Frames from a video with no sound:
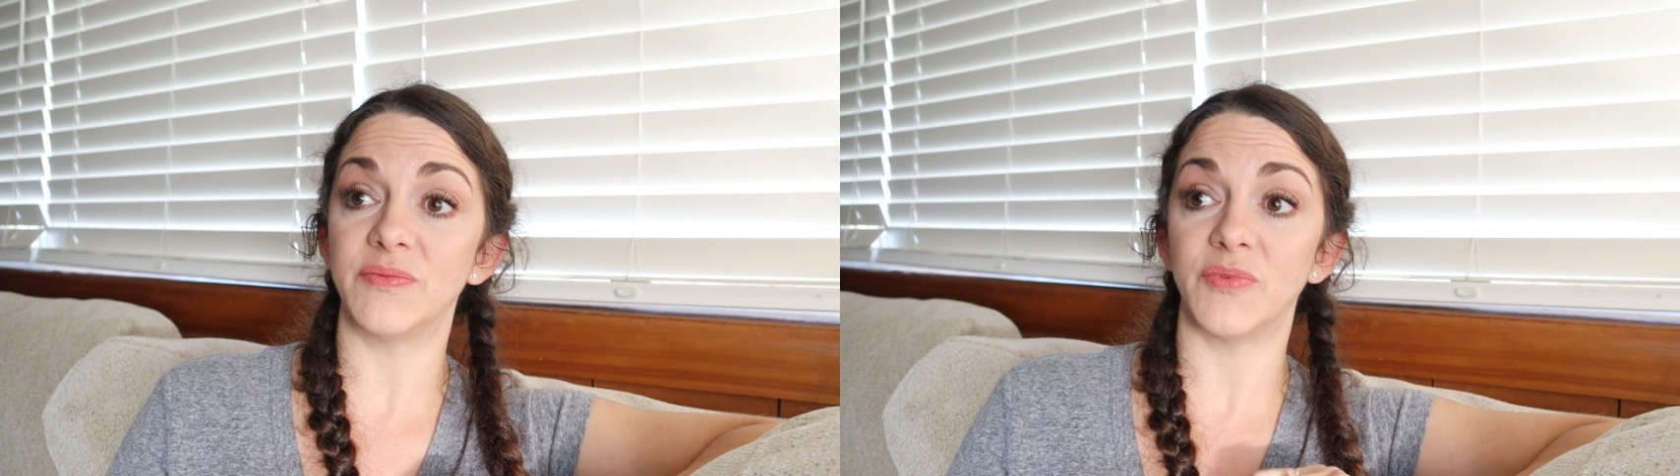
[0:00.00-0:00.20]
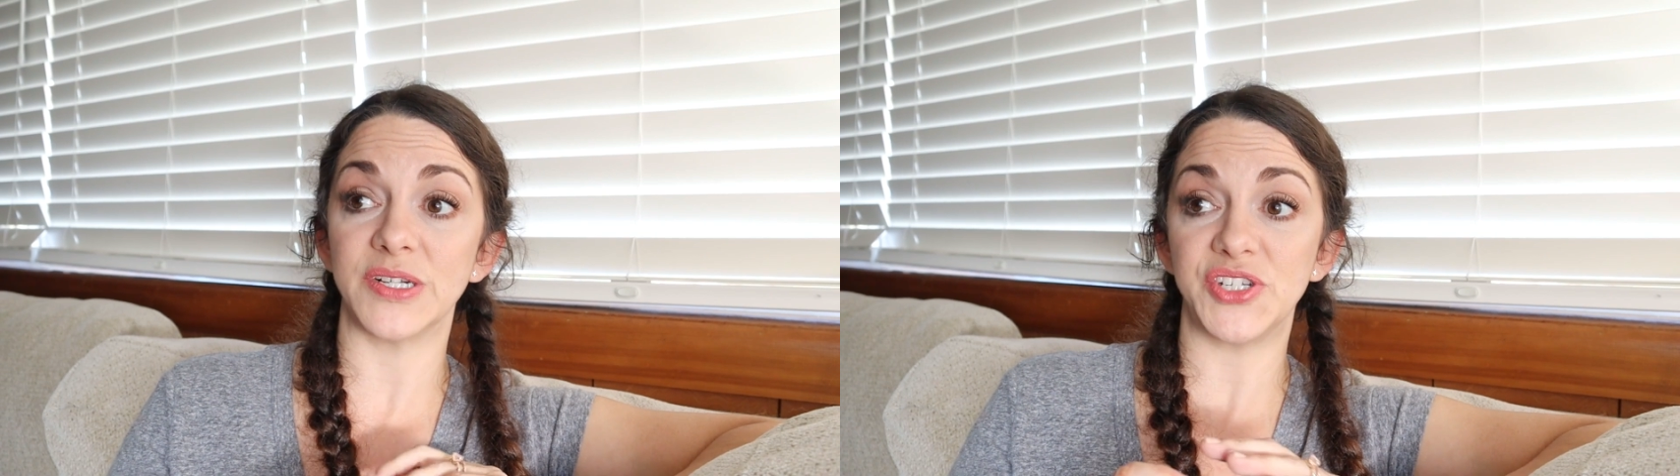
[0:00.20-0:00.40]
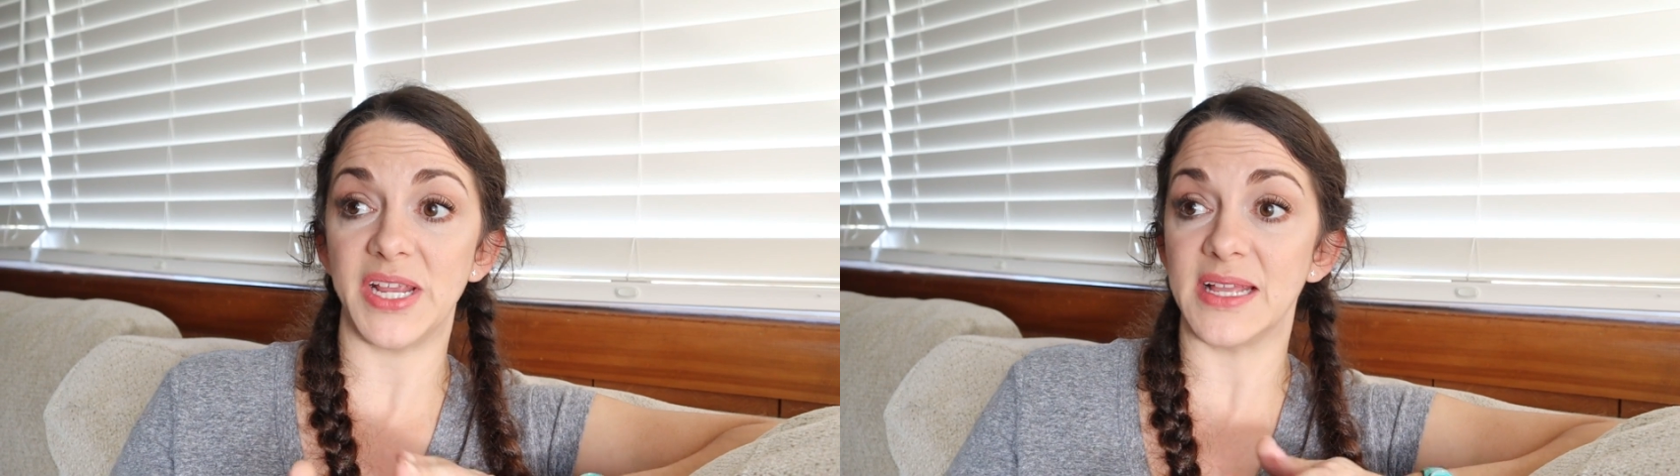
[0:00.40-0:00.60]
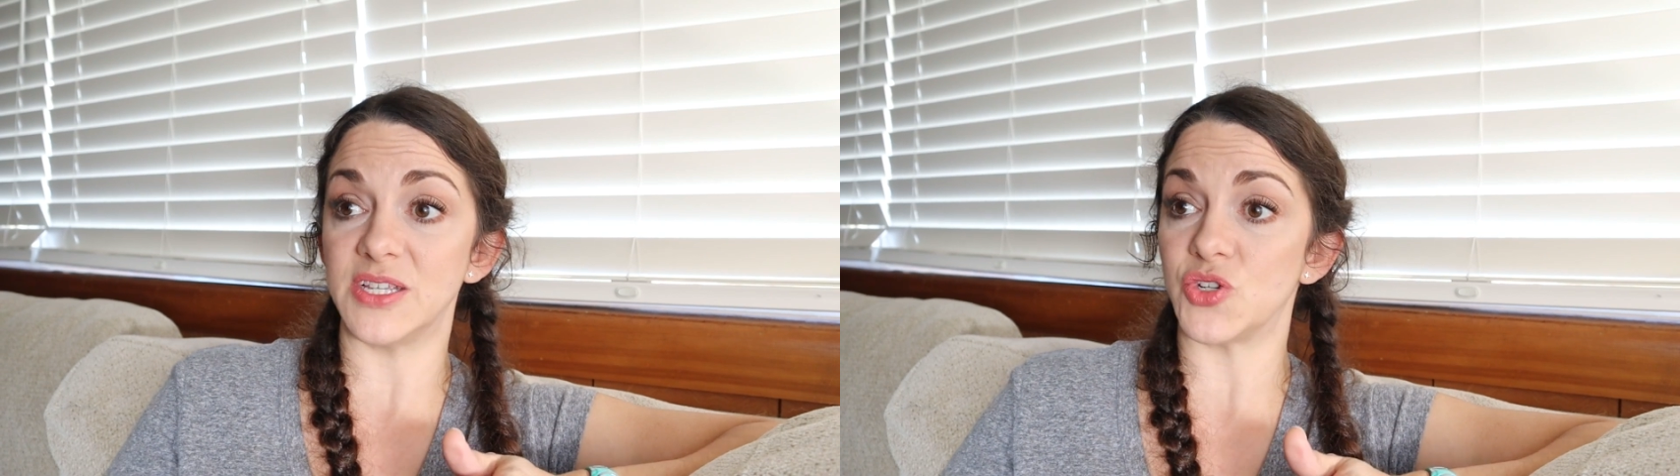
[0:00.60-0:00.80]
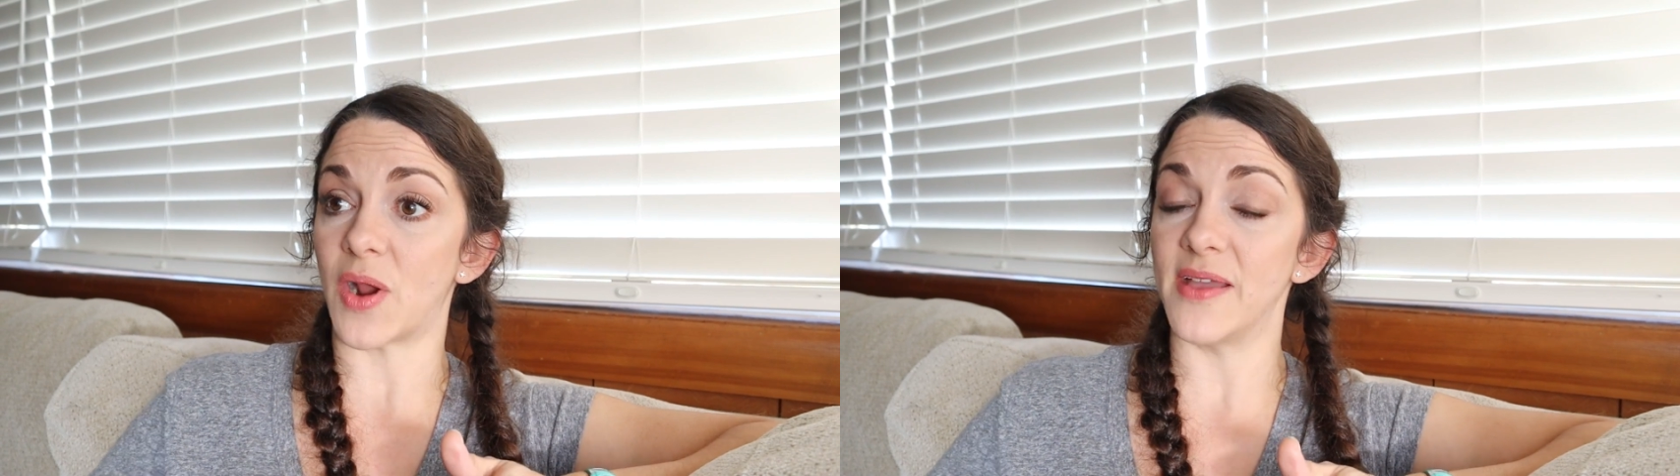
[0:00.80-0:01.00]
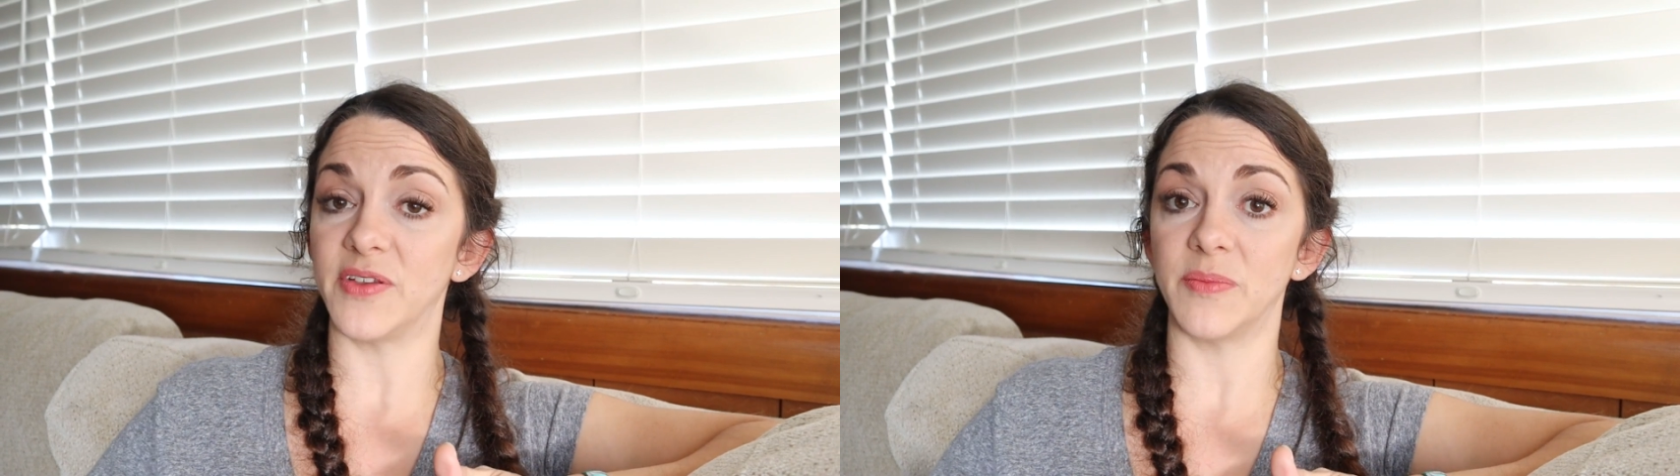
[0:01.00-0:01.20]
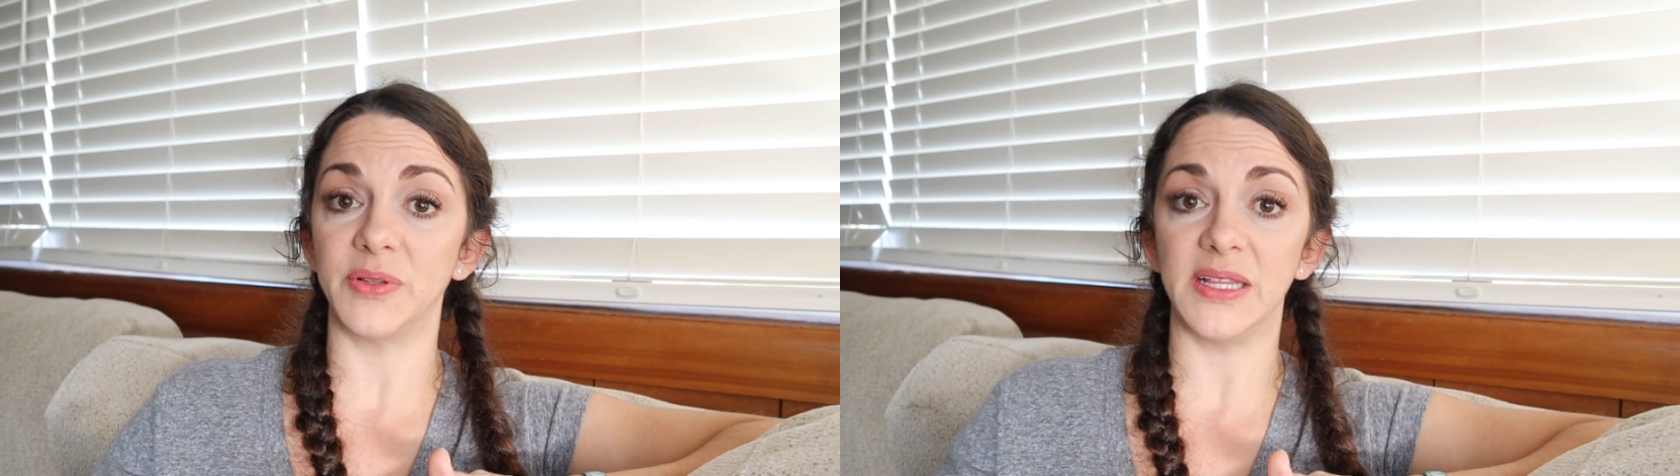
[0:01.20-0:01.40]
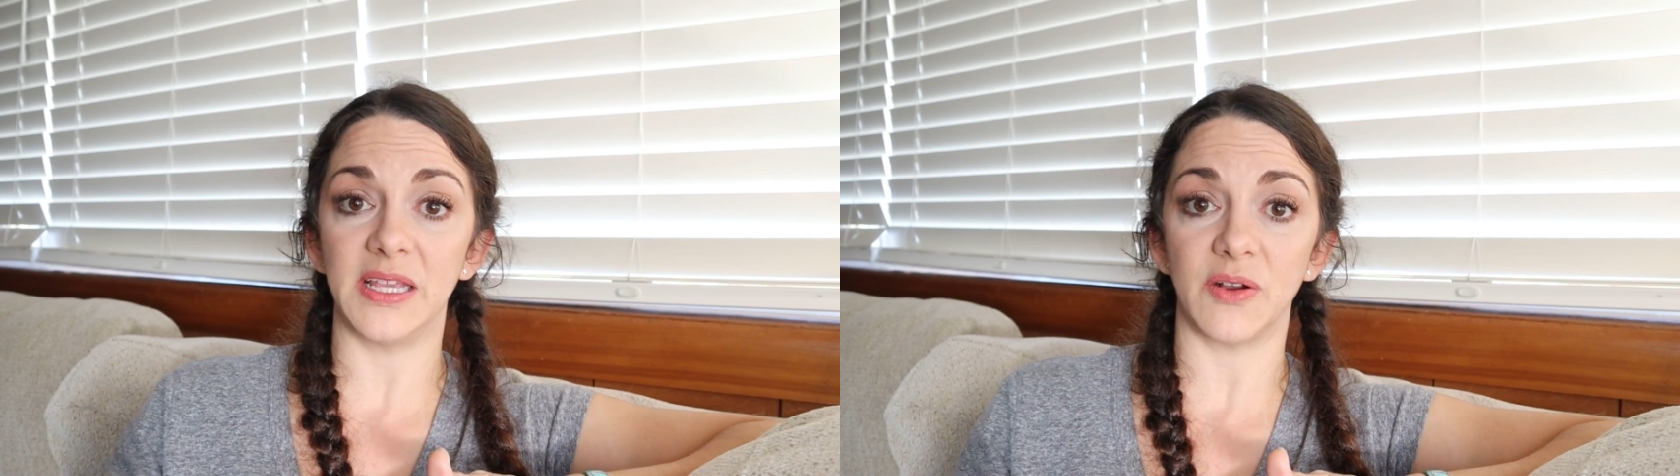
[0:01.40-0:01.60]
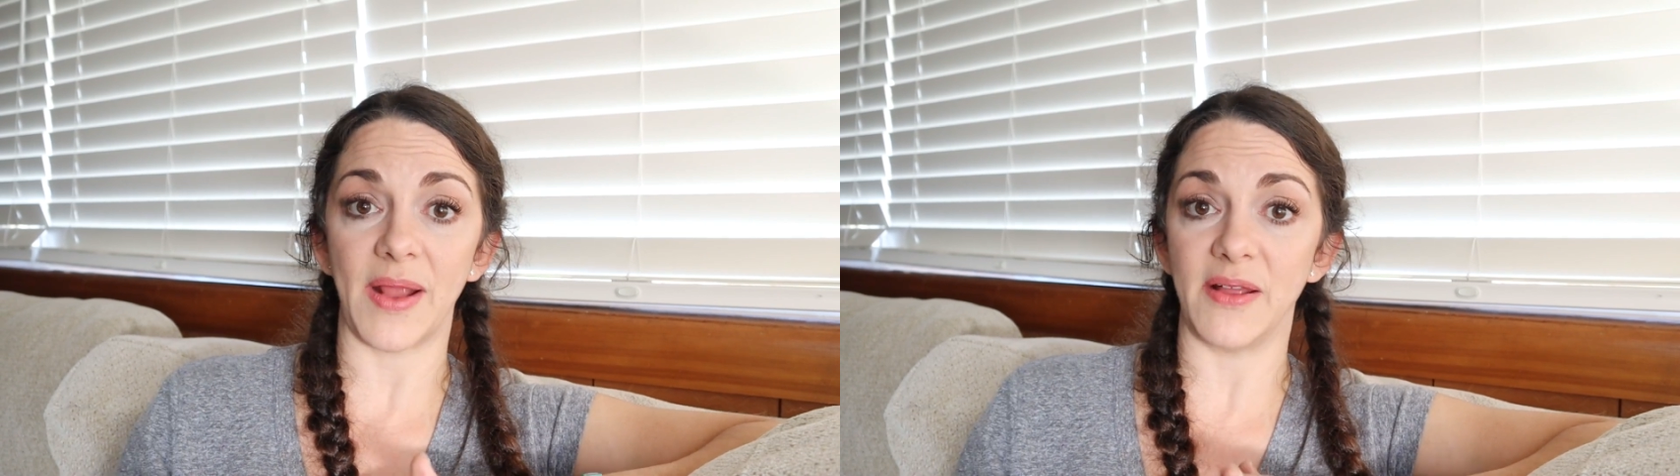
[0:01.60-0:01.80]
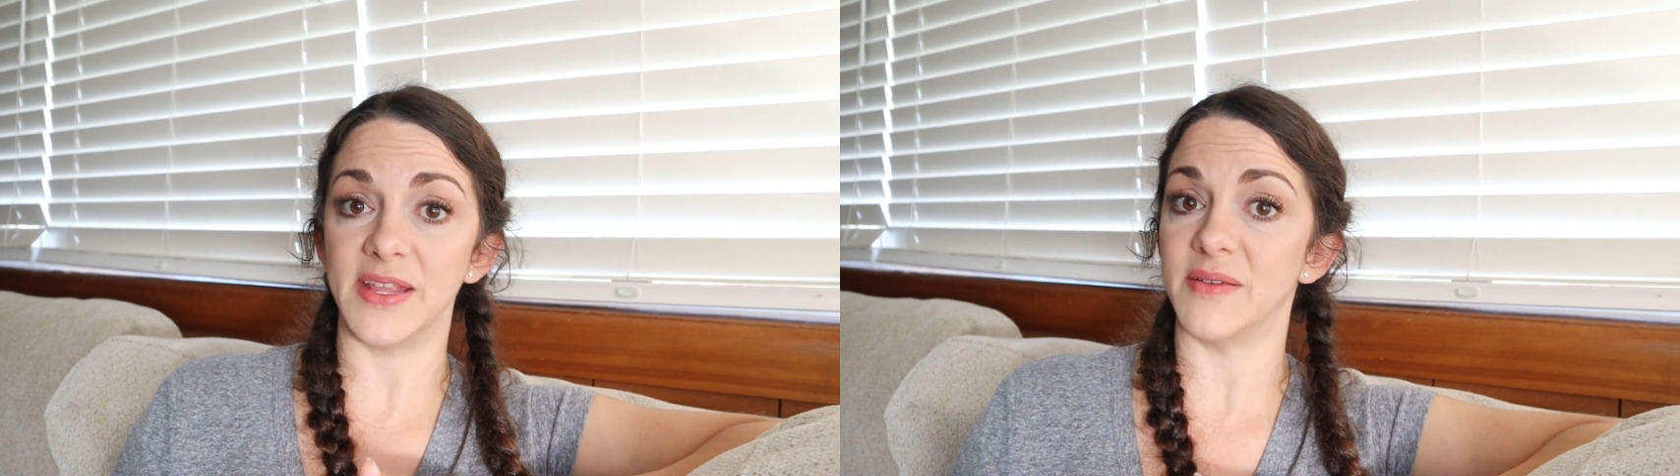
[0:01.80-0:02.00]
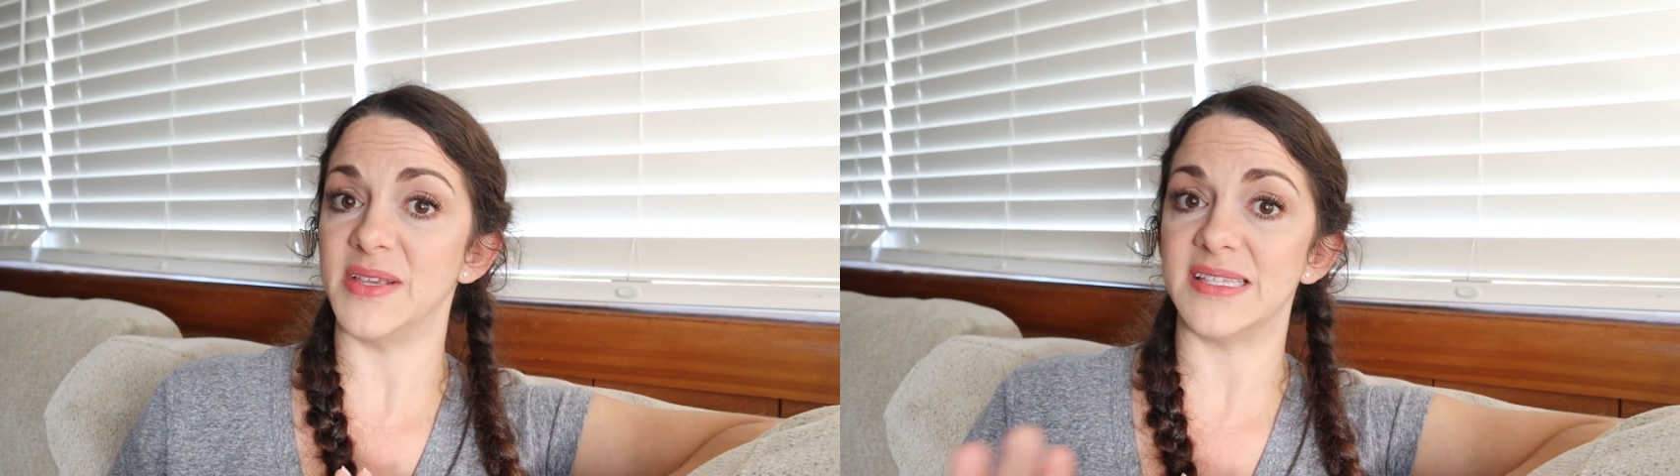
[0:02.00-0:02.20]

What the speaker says: where she had to drive completely around him.